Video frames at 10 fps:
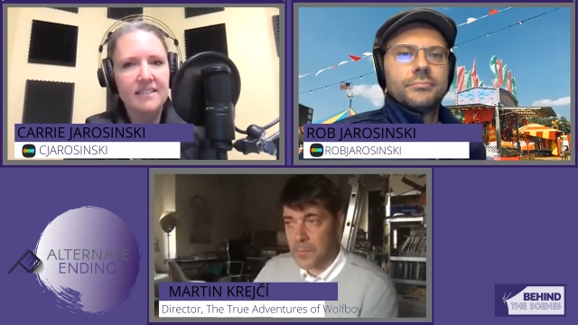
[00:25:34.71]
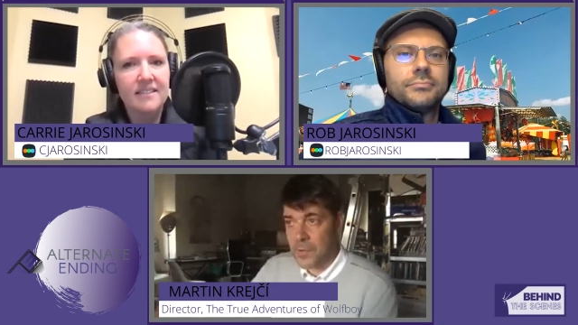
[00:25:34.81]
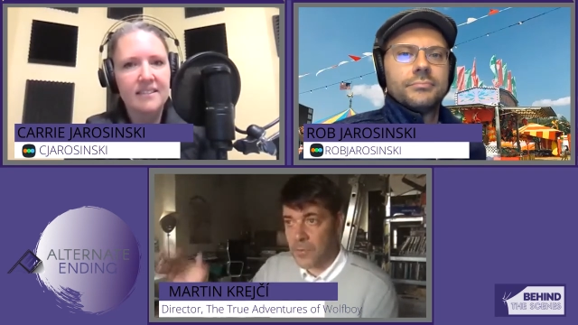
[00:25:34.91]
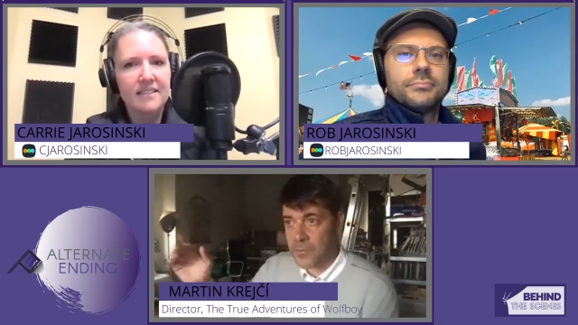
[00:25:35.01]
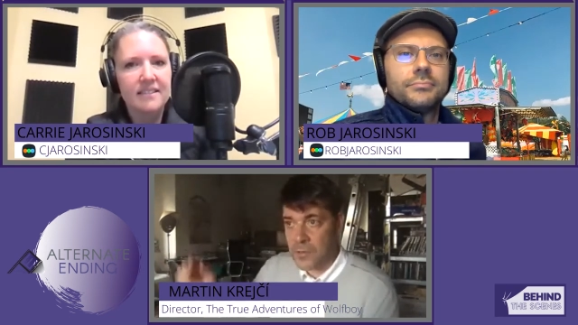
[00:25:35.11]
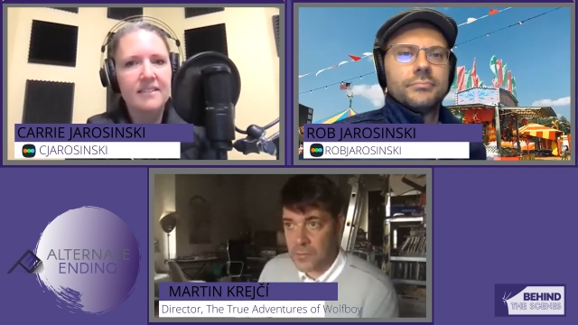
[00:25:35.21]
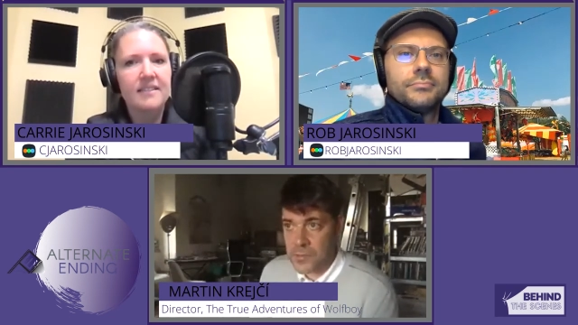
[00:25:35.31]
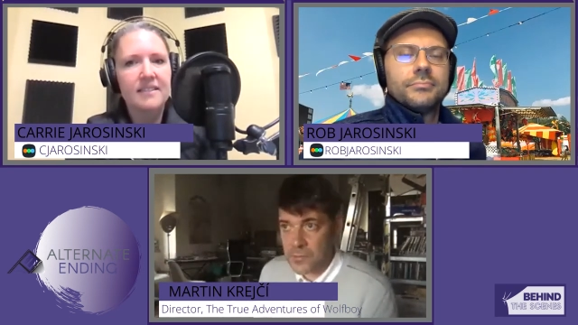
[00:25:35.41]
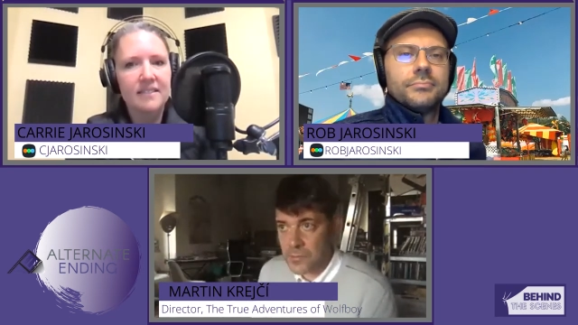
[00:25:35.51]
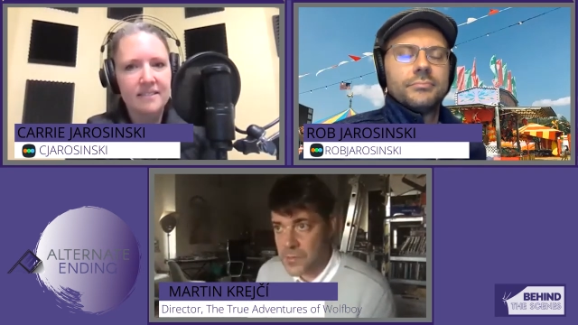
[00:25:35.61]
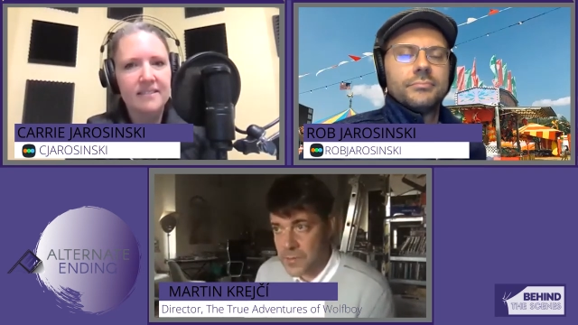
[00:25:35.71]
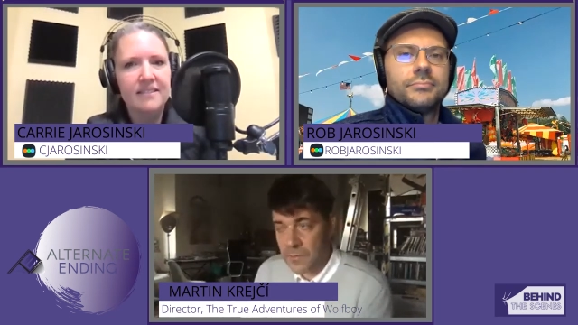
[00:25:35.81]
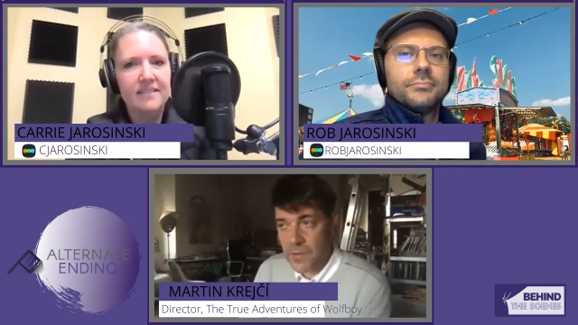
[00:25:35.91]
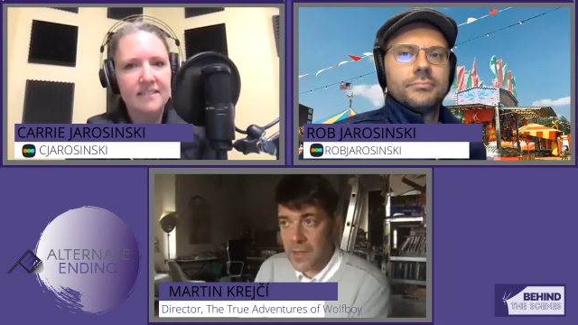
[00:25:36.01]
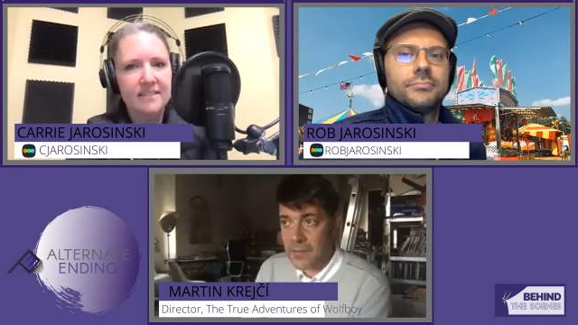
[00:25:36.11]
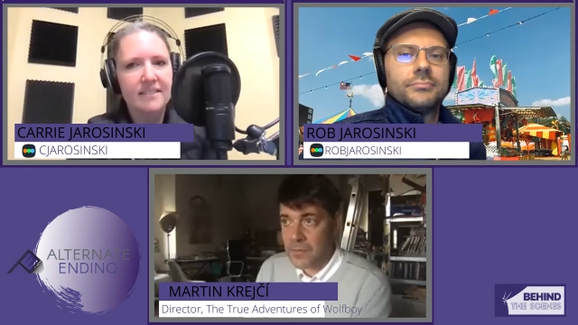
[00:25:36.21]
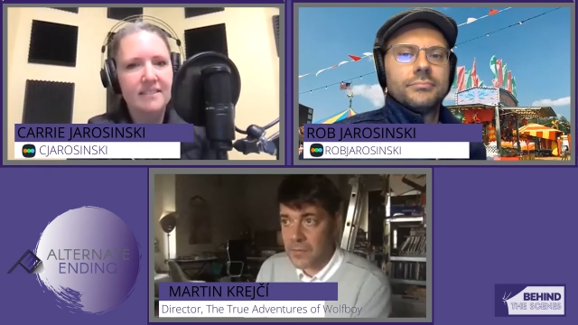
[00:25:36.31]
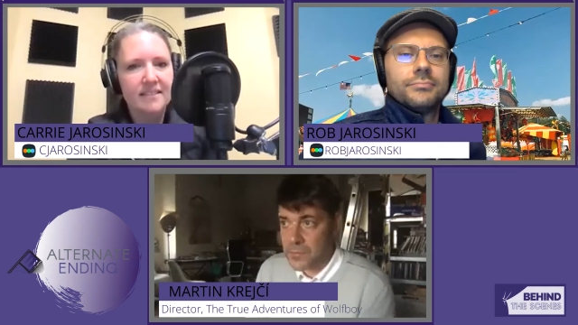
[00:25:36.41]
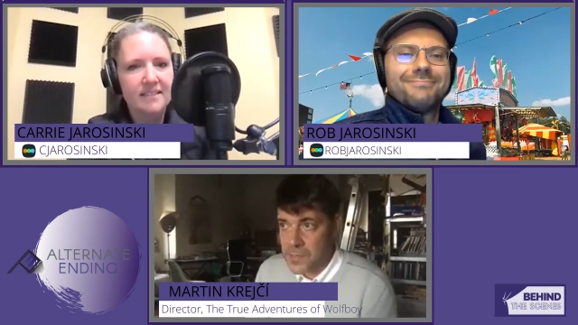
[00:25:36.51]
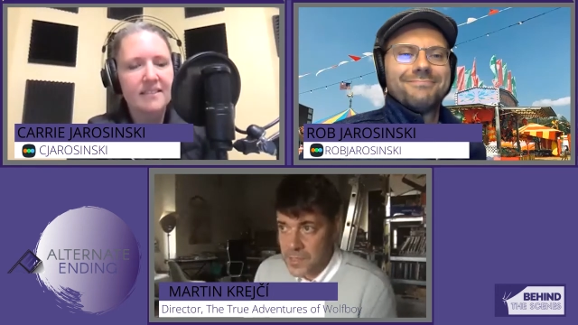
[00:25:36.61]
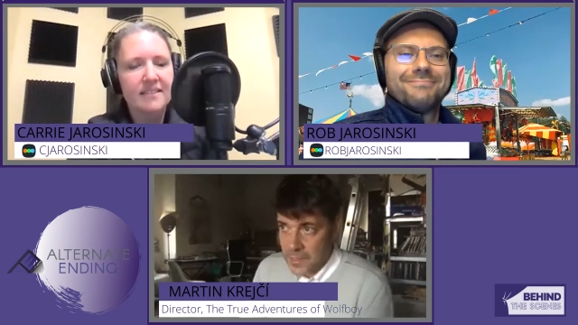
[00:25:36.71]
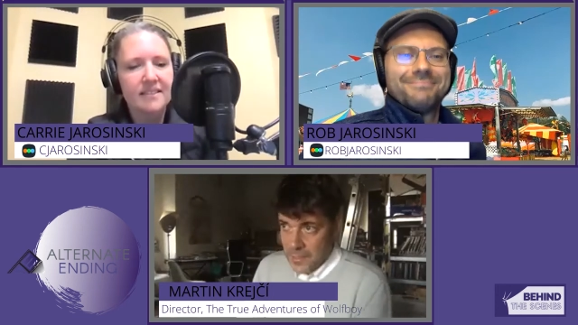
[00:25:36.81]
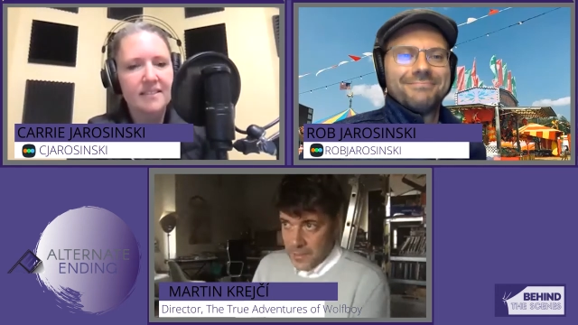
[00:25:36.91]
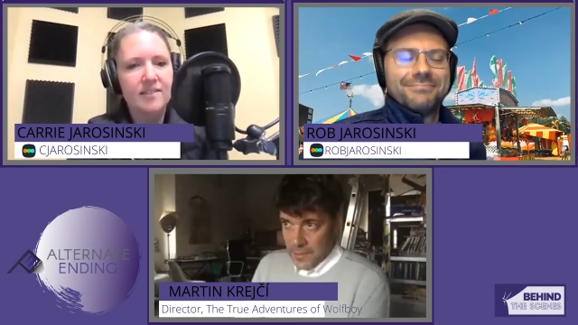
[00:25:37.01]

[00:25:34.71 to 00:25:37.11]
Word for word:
Speaker 1: member of the crews who survived those